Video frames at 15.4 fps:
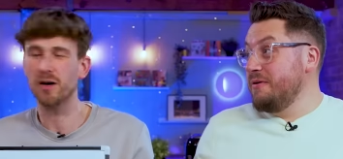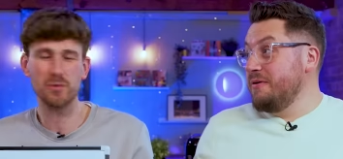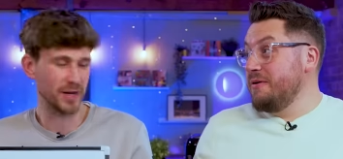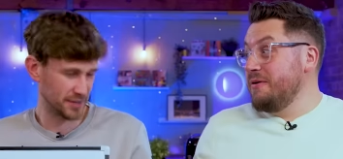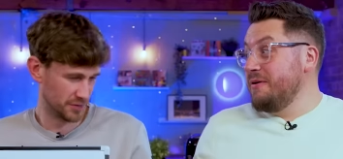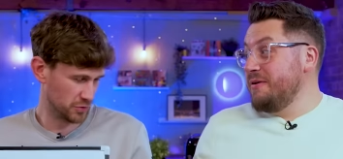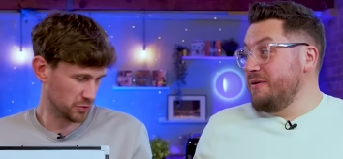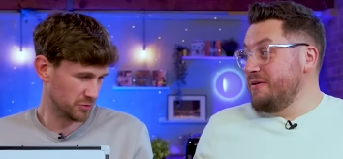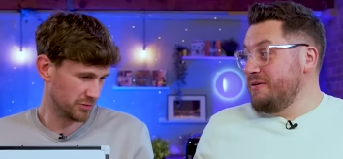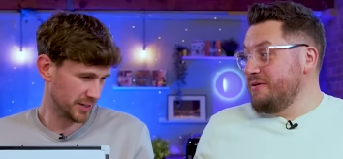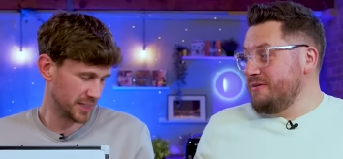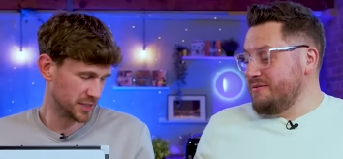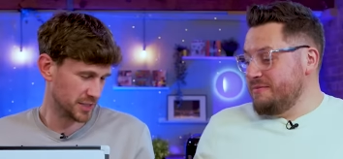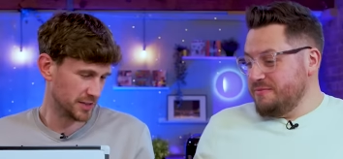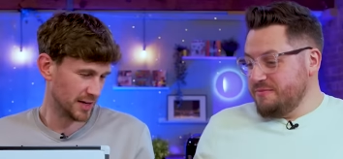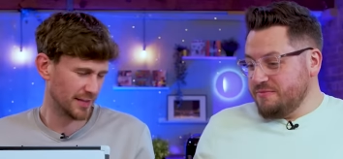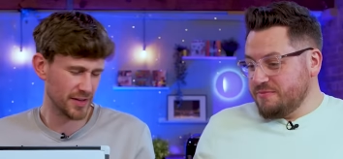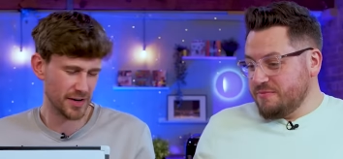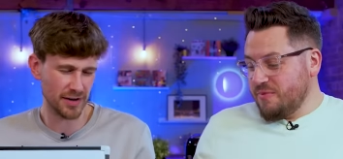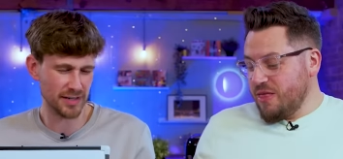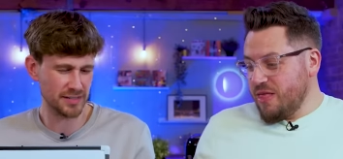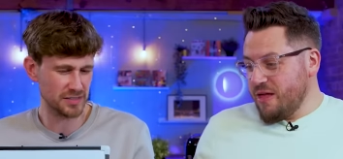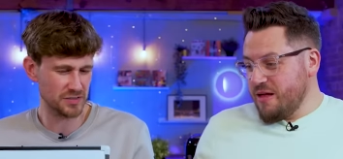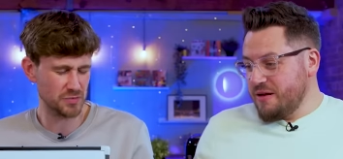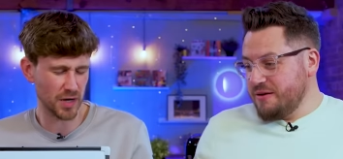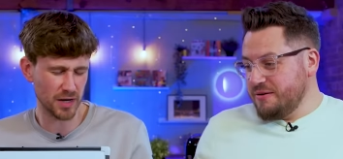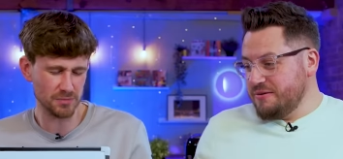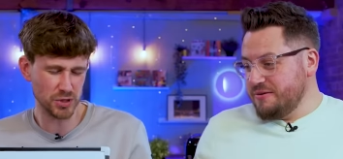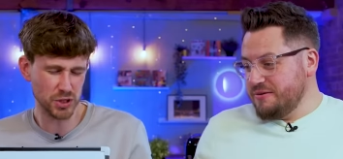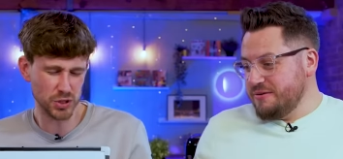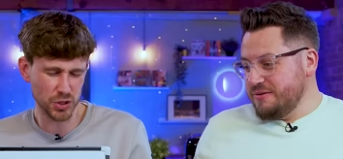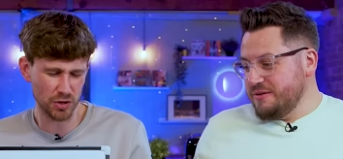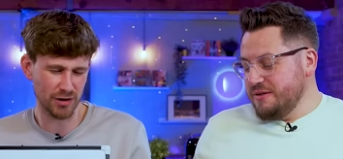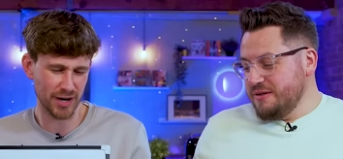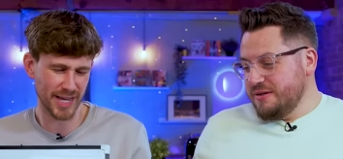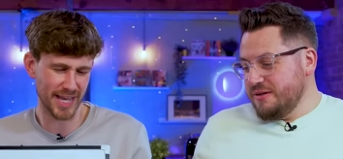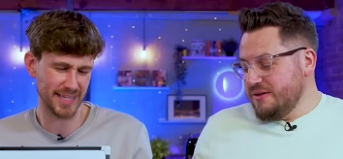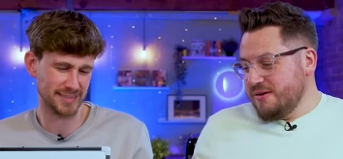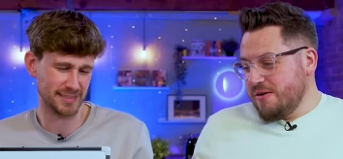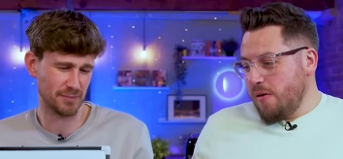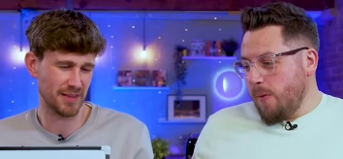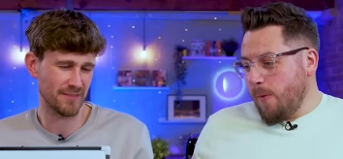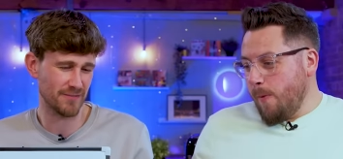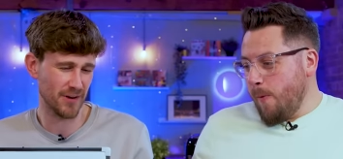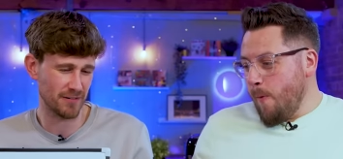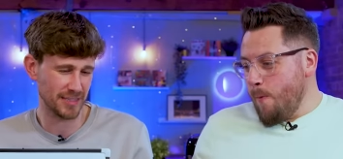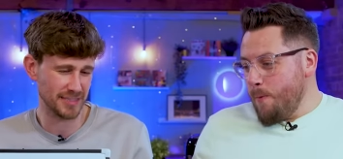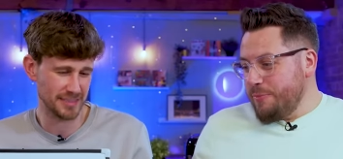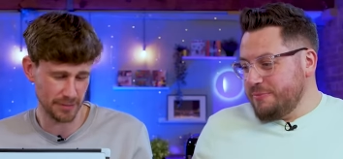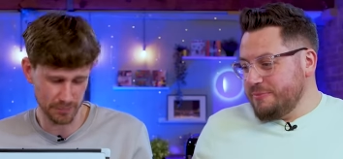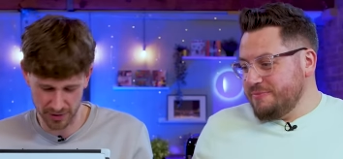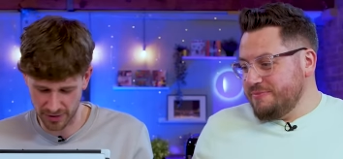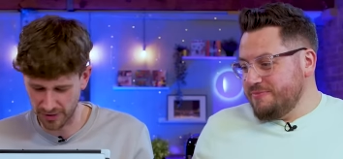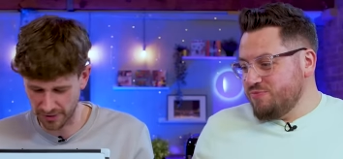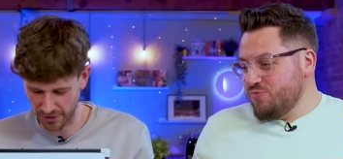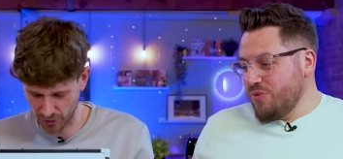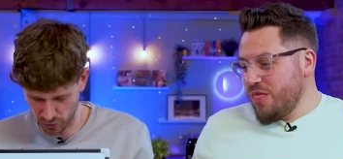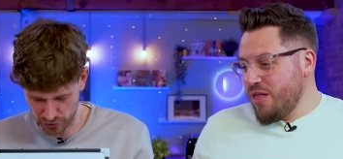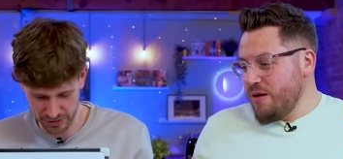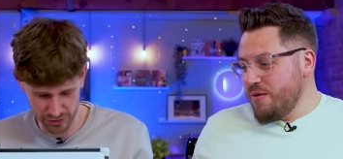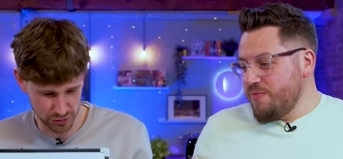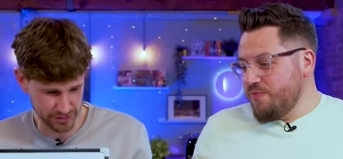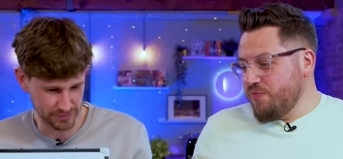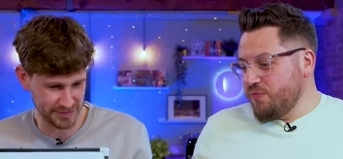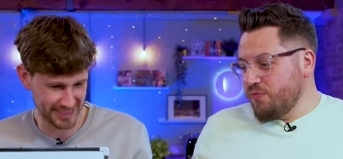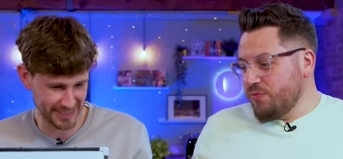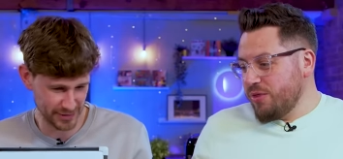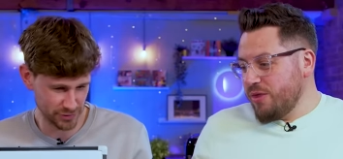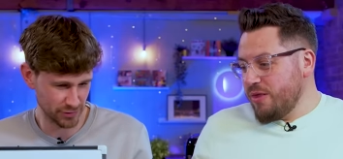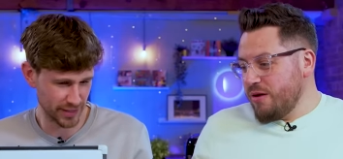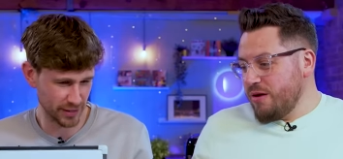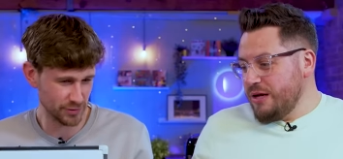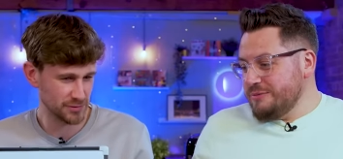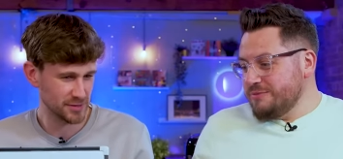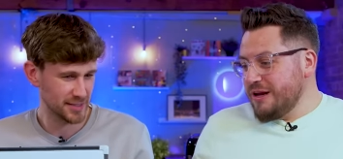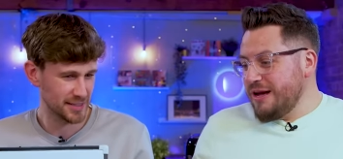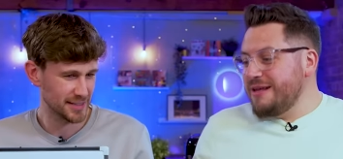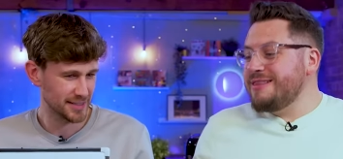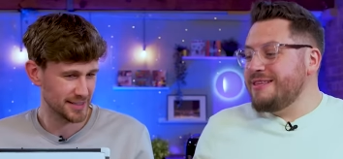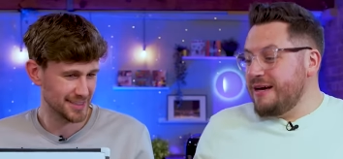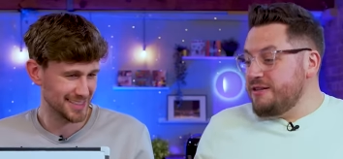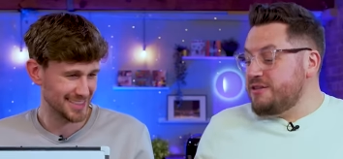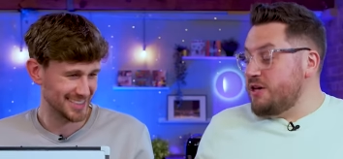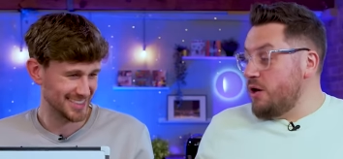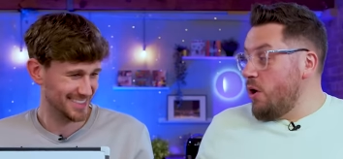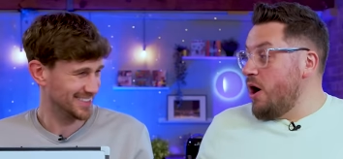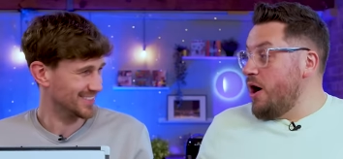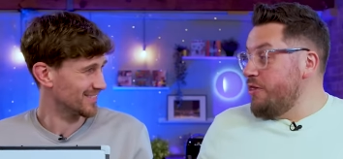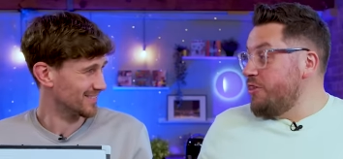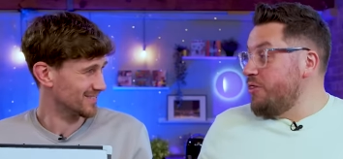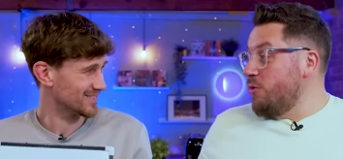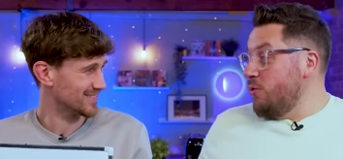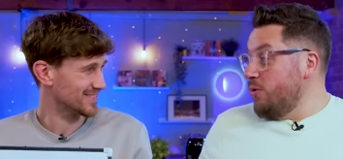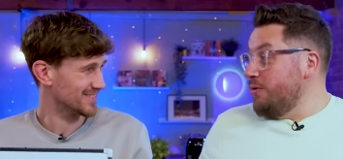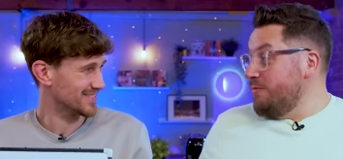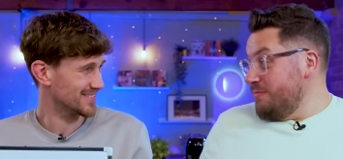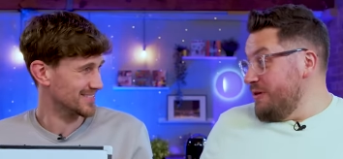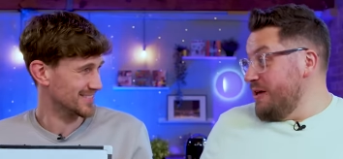Speaker 1: I went your region, and then I, I'm sure I ate something very similar on a trip to Israel.
Speaker 2: Yeah, so I thought